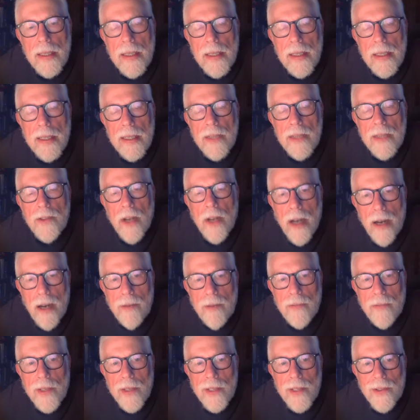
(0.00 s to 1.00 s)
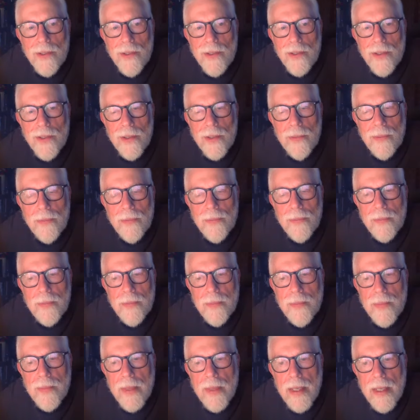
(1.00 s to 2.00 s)
is obvious,
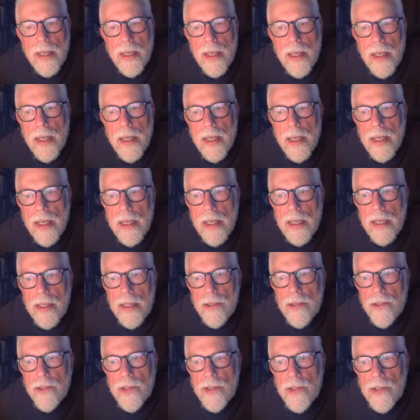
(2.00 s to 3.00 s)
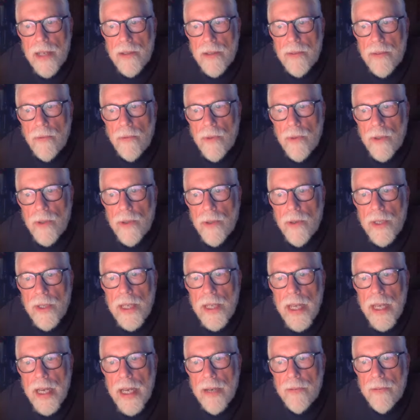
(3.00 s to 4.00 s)
is that we're going
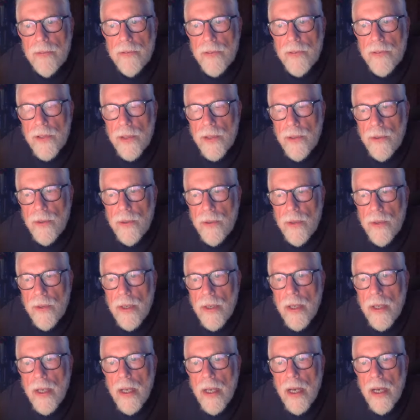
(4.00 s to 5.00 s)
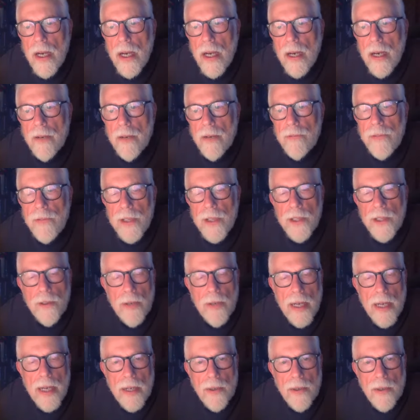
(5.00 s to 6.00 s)
to have to
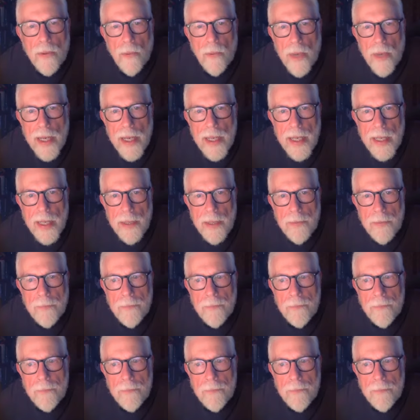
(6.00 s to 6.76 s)
figure out a way